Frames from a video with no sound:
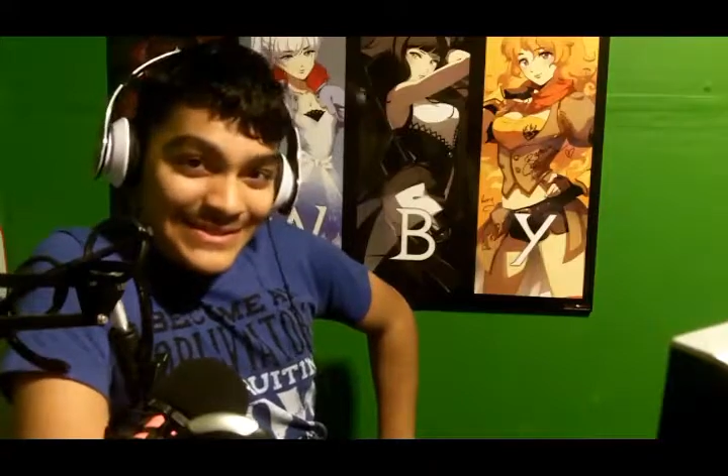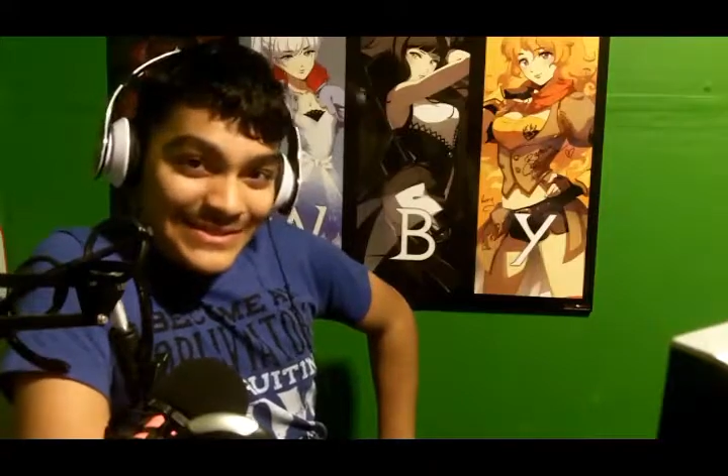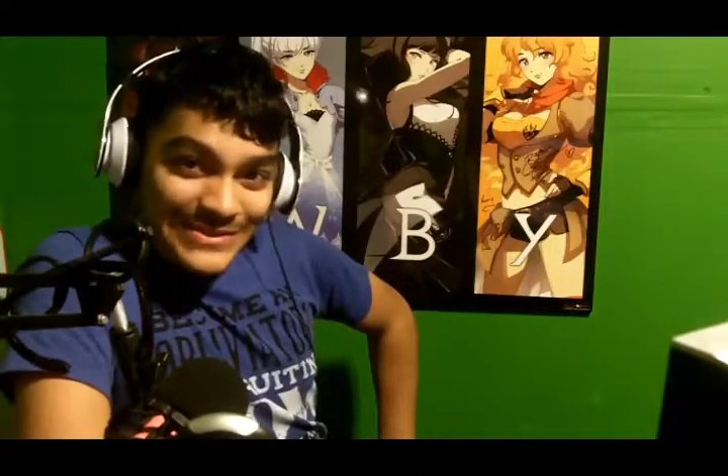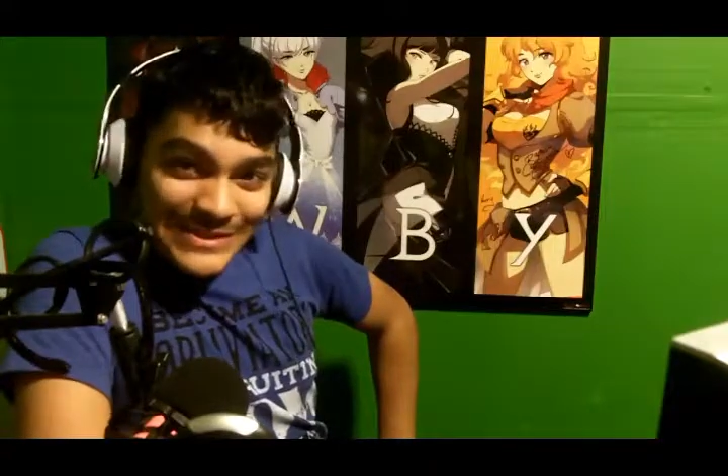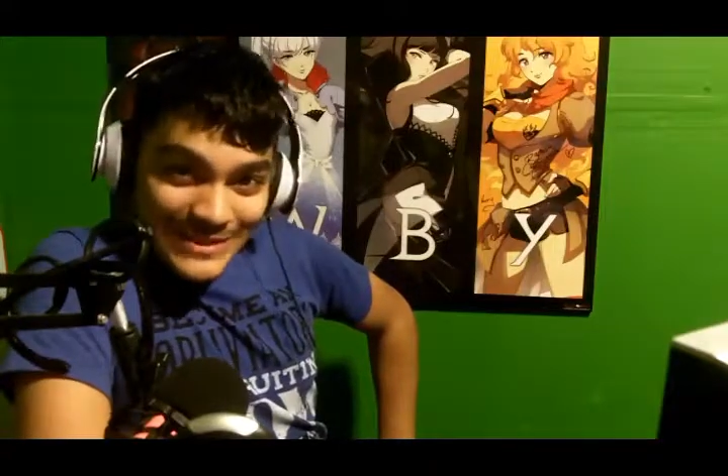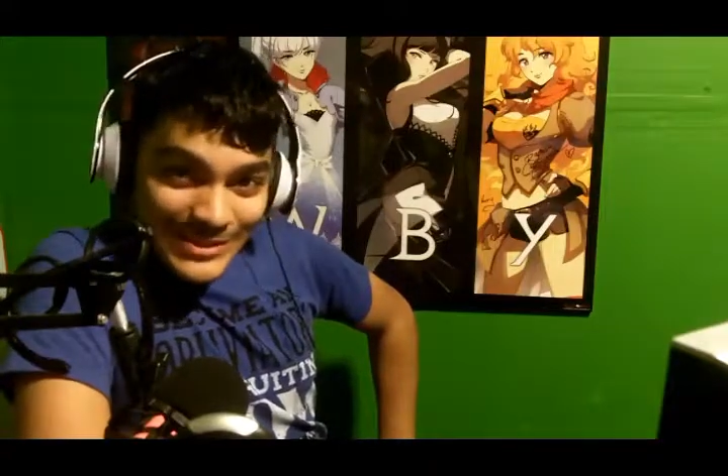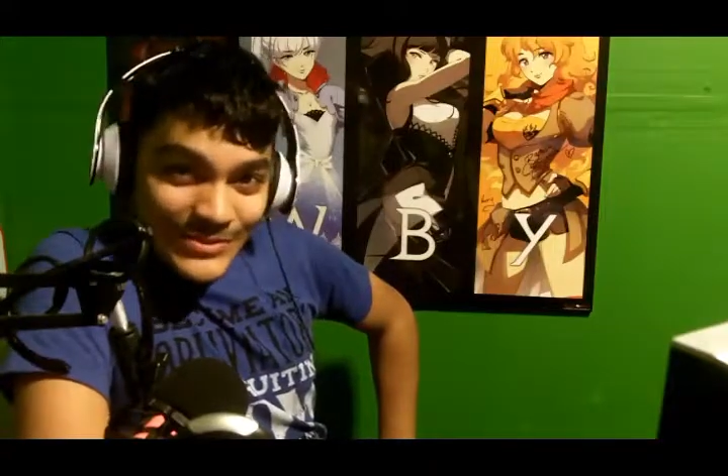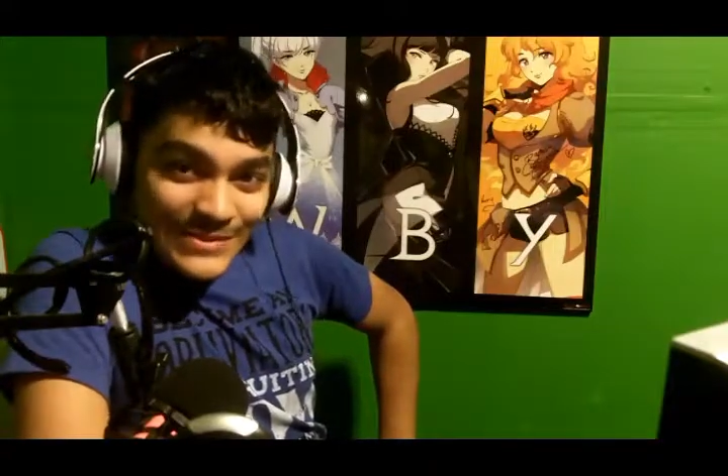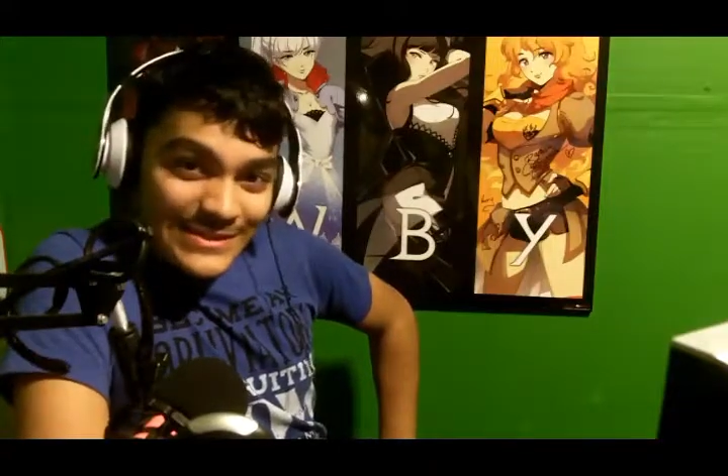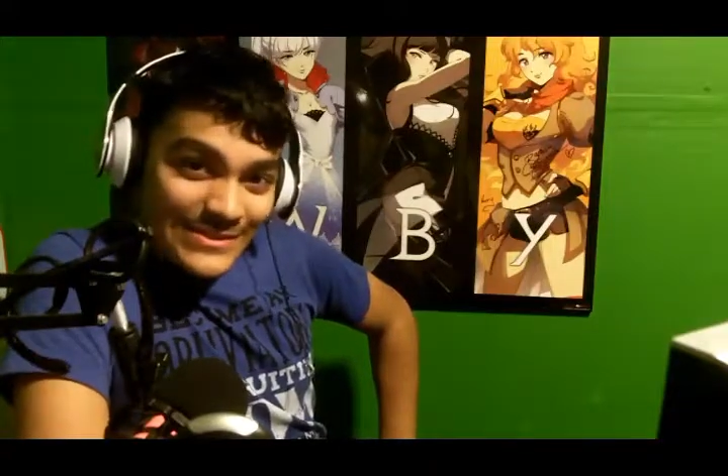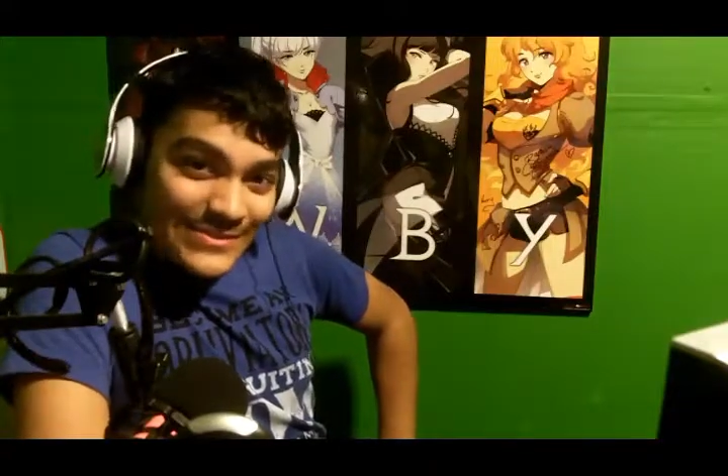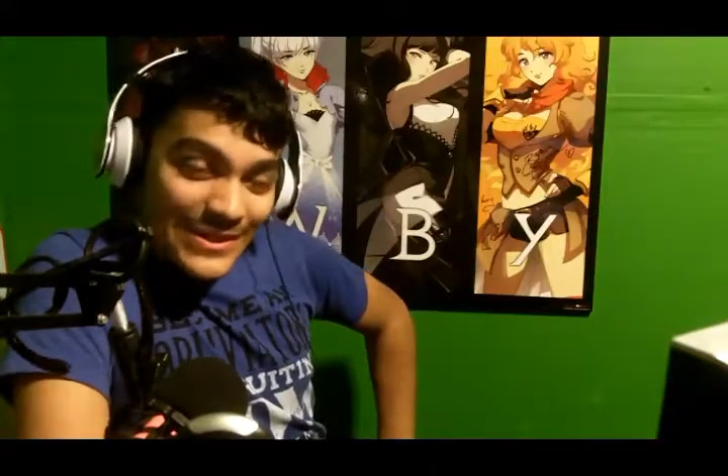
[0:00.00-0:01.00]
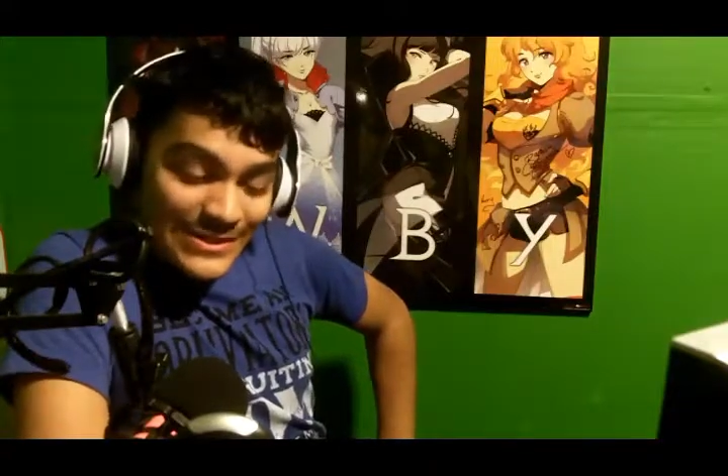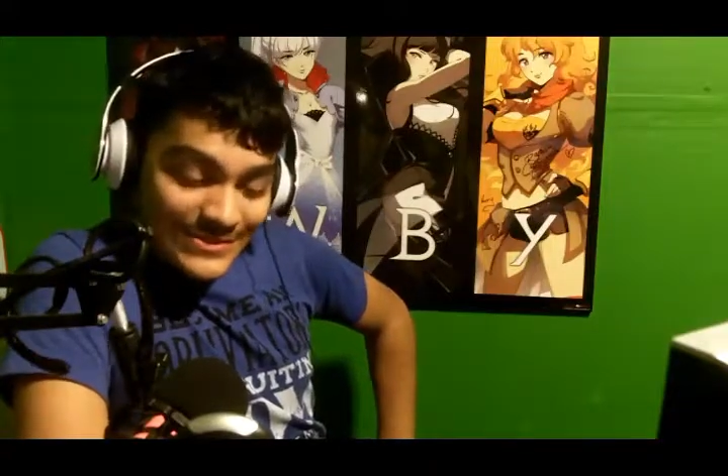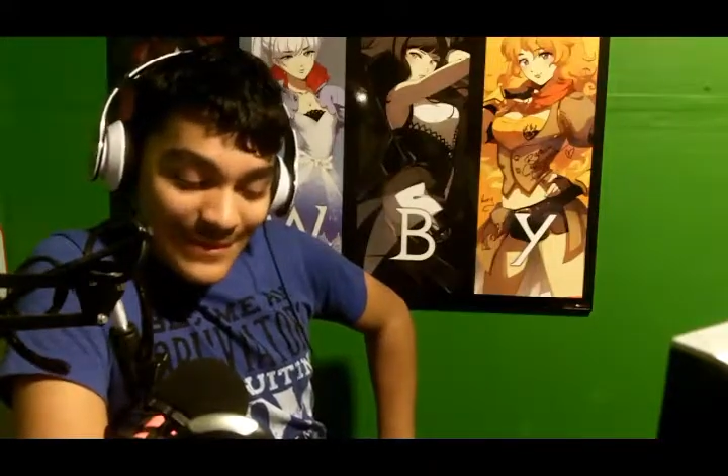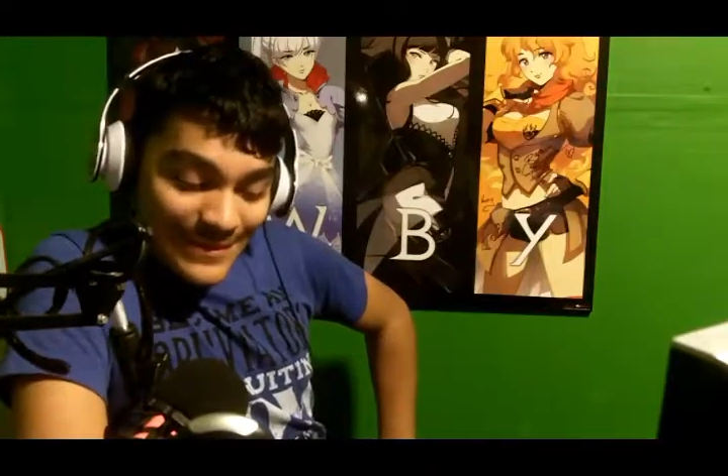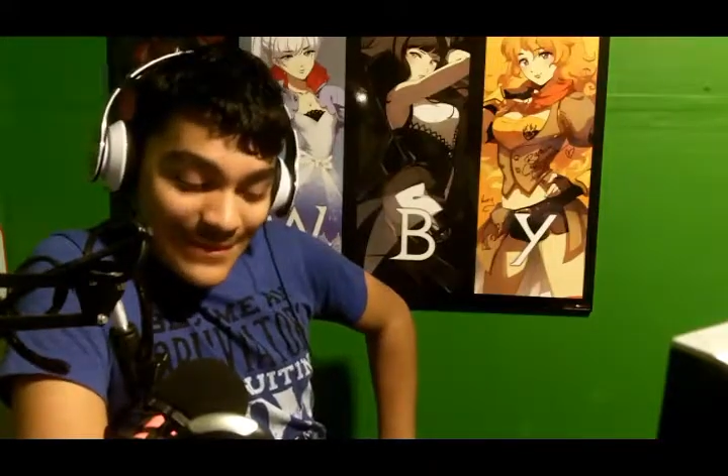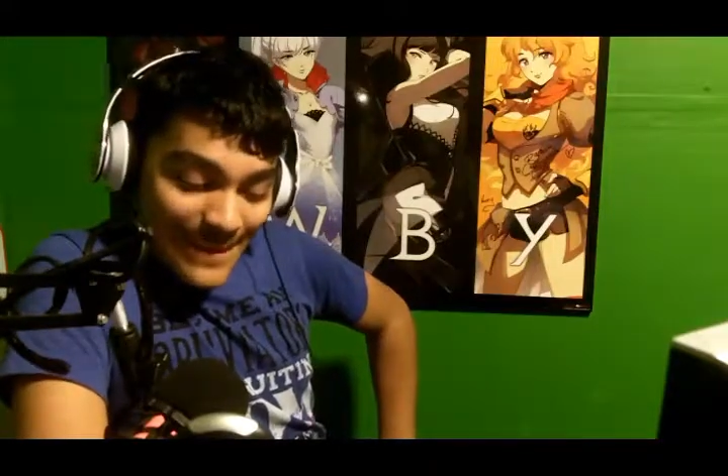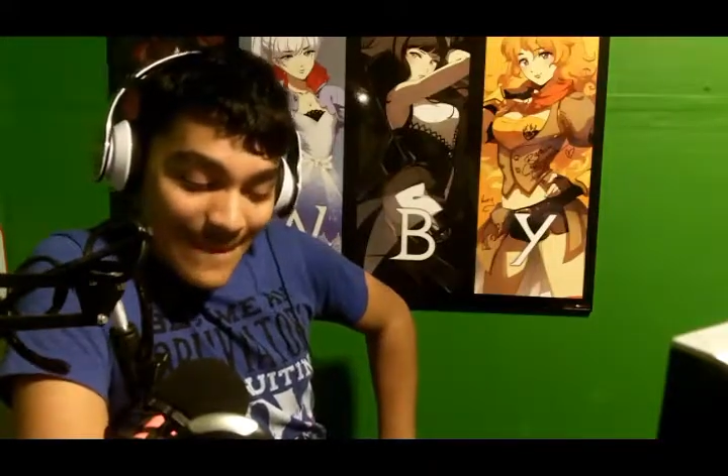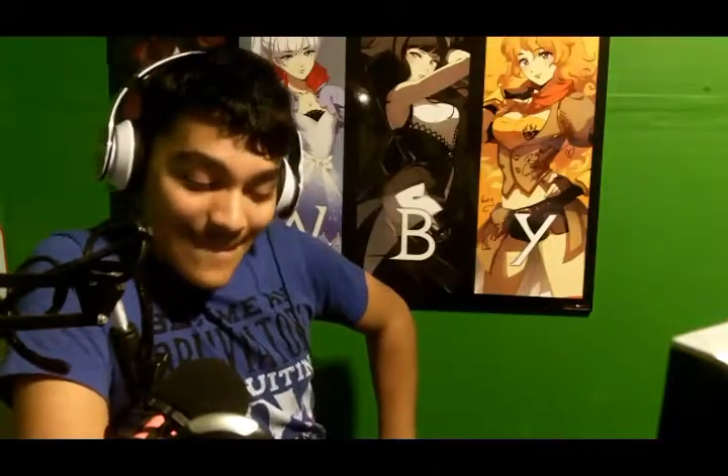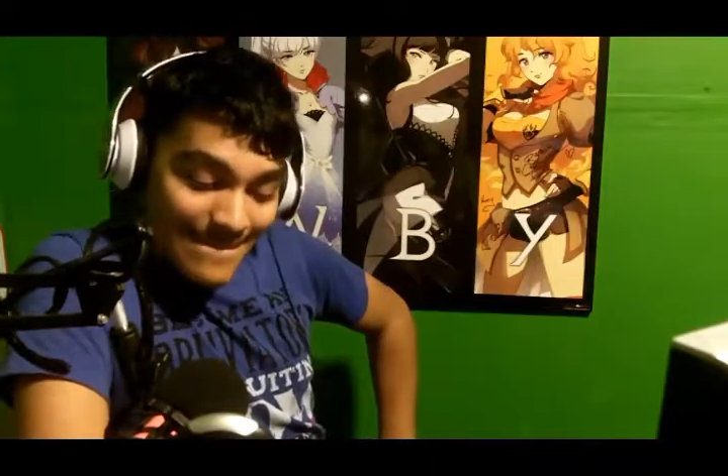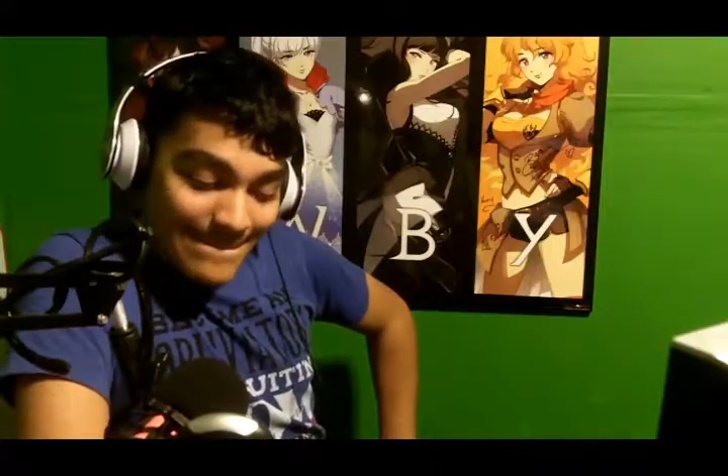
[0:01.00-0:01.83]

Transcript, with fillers: C2E2 as well?